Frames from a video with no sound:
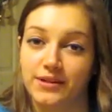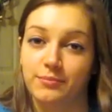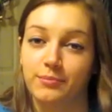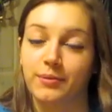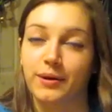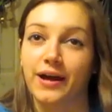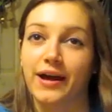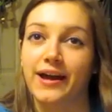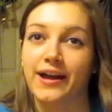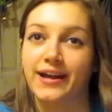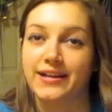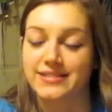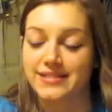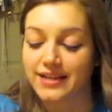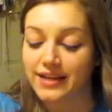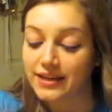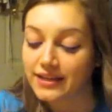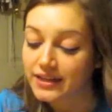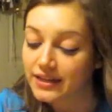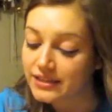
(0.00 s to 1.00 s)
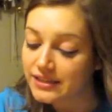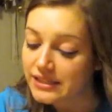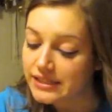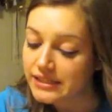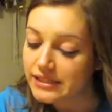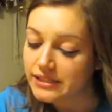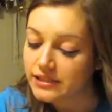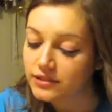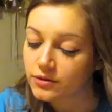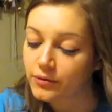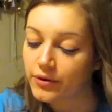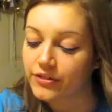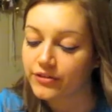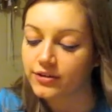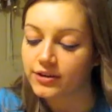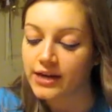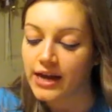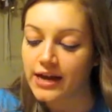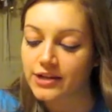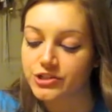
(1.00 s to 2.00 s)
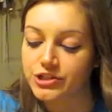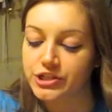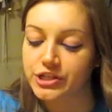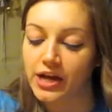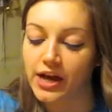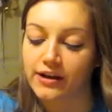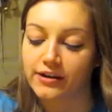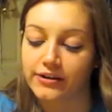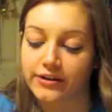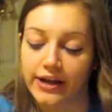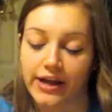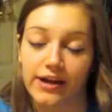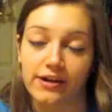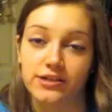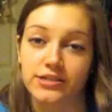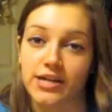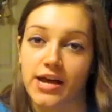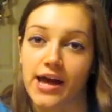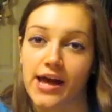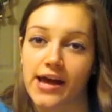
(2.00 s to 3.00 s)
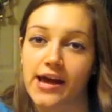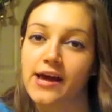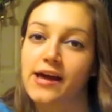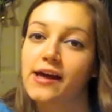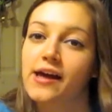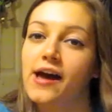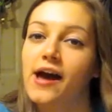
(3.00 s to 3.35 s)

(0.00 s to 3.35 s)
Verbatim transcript: But it's unclear whether or not she got her hair dye.